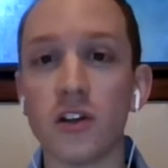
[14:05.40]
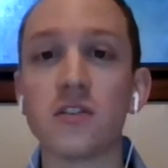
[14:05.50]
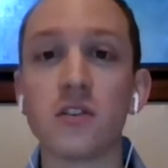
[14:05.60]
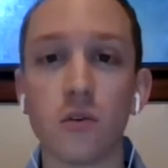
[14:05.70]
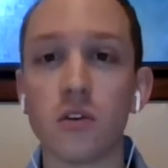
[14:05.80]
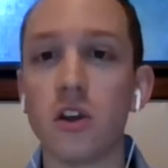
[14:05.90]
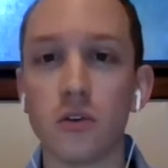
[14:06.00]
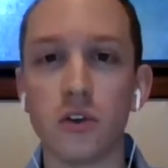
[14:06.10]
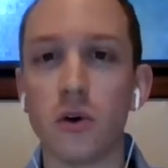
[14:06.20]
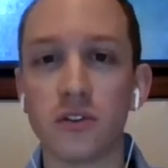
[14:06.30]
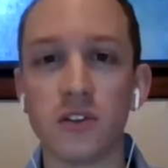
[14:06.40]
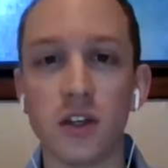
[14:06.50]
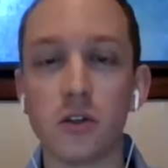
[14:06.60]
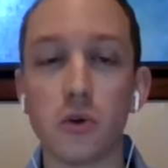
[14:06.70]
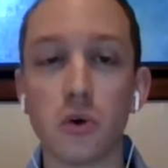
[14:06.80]
So you also see
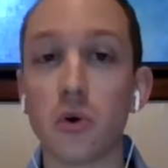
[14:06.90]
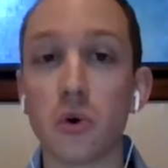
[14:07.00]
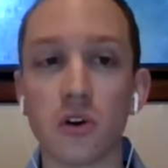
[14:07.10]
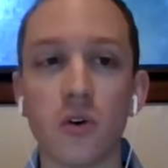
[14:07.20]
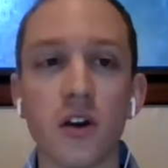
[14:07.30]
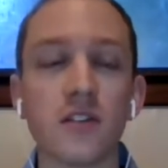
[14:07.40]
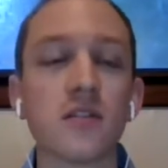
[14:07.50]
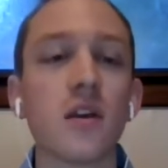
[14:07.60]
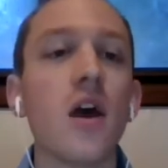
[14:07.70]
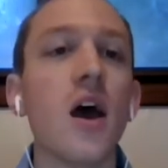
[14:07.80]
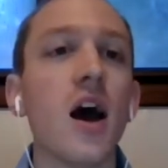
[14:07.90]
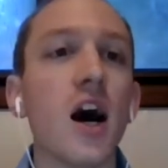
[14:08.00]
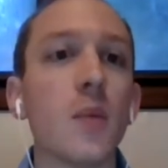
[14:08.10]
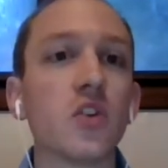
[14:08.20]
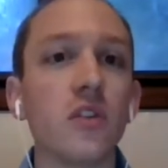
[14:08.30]
glucocorticoids.
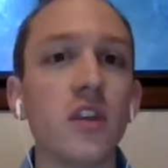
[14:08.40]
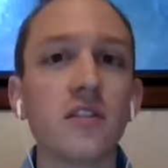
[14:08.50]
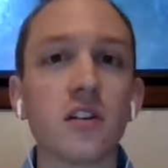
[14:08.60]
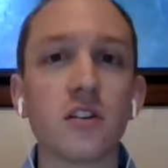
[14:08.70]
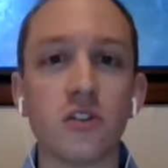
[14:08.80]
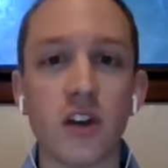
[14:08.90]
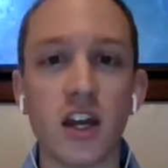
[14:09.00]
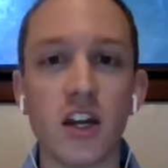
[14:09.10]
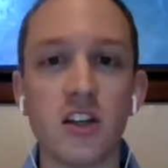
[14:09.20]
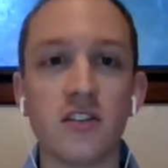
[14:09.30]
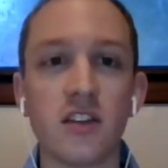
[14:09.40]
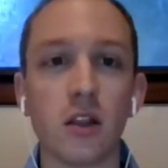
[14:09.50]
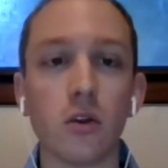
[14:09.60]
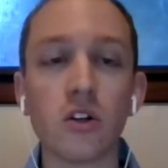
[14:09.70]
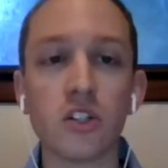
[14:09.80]
So these are strategies that
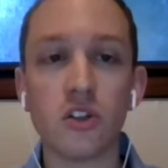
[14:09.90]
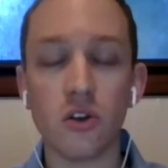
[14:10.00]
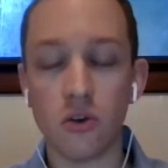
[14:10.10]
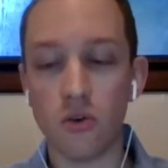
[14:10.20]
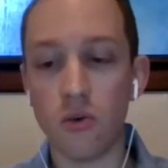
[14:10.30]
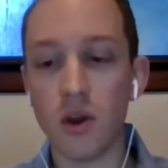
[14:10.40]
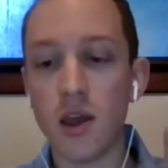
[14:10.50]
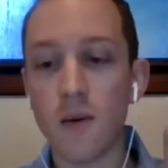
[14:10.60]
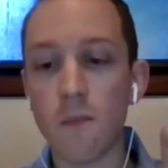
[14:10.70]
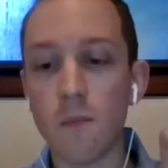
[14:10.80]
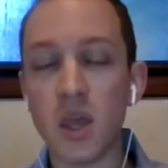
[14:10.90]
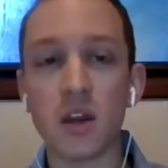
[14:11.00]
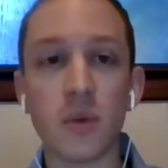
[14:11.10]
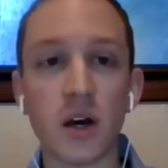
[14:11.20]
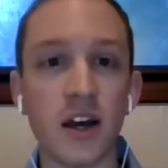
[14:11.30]
look to
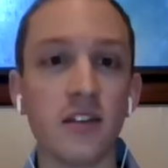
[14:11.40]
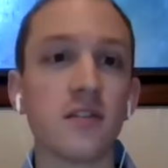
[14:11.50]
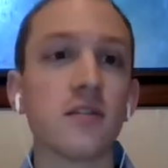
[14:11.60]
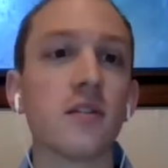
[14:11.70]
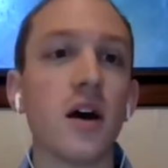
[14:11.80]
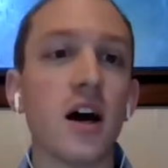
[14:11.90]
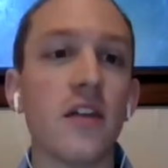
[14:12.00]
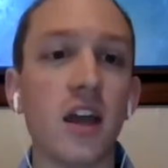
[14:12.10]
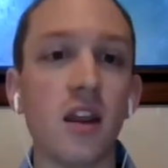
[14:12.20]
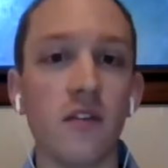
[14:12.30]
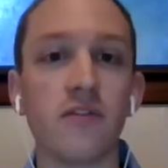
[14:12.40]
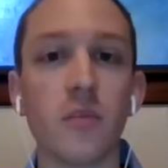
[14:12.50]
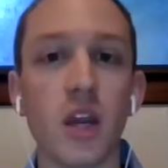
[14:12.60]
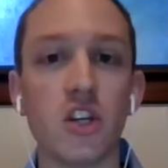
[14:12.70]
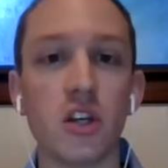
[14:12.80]
minimize that
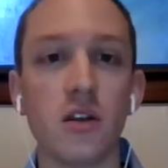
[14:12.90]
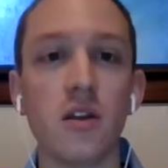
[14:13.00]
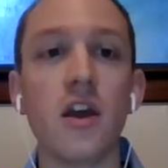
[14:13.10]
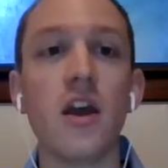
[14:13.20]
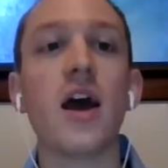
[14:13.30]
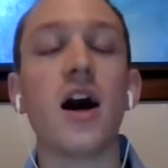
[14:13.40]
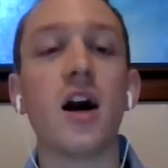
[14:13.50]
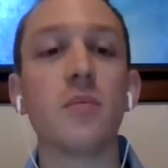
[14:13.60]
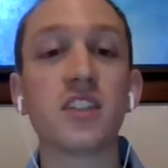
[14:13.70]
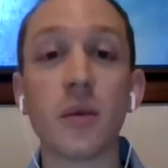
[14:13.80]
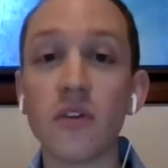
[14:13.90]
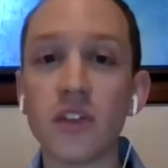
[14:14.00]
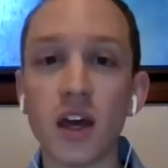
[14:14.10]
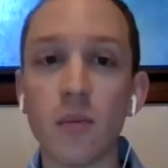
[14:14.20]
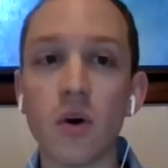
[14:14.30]
inflammation. Some of
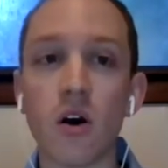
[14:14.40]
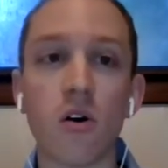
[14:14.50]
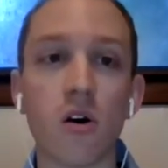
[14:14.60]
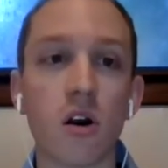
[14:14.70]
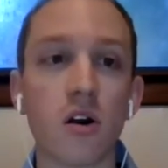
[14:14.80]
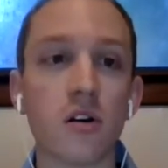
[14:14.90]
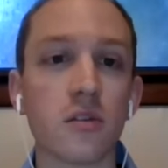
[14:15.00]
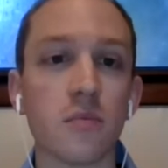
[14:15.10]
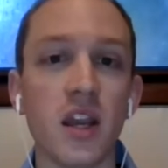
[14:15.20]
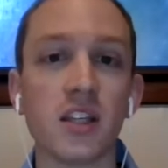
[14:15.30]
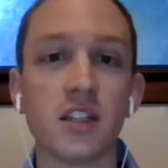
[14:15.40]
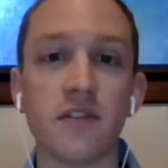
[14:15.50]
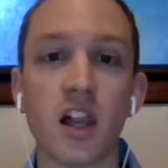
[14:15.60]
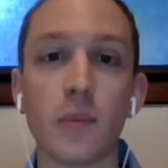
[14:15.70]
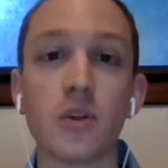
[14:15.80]
them are being
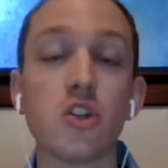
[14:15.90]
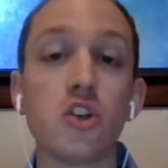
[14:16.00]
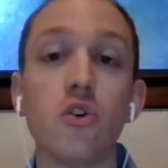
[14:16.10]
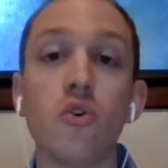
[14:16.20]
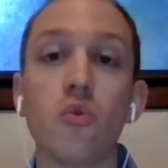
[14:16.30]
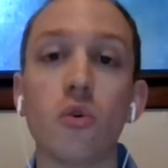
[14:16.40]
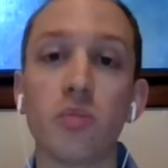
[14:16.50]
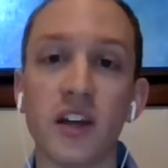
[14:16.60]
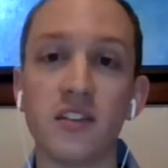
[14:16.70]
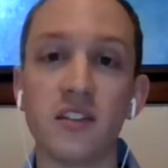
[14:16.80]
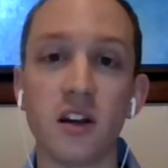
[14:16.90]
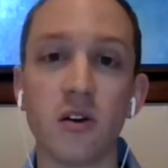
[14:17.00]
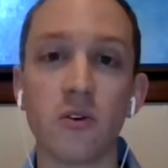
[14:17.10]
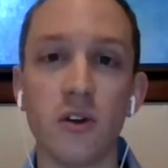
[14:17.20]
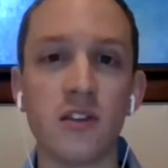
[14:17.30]
developed to replace
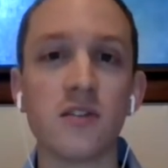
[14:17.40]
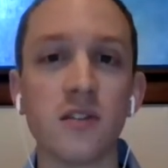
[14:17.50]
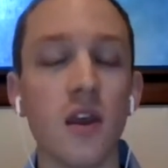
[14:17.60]
steroids.